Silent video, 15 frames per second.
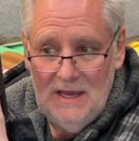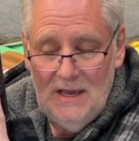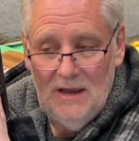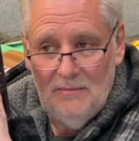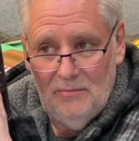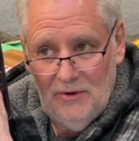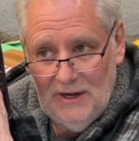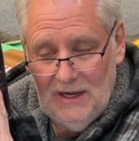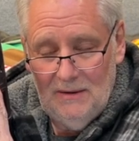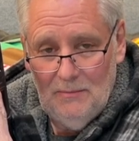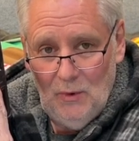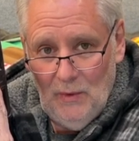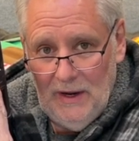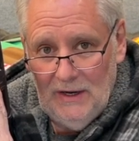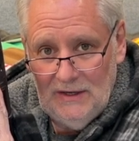and bringing them
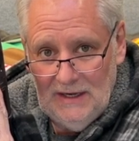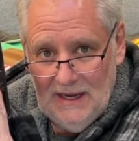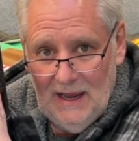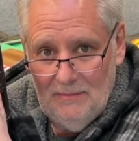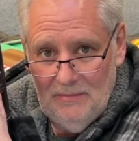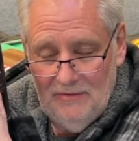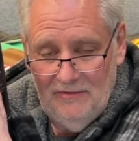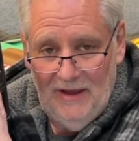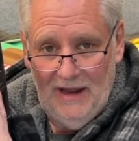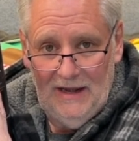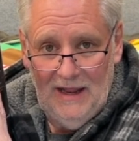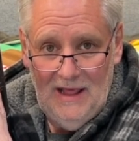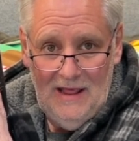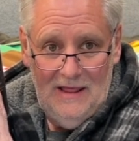away on your camper van,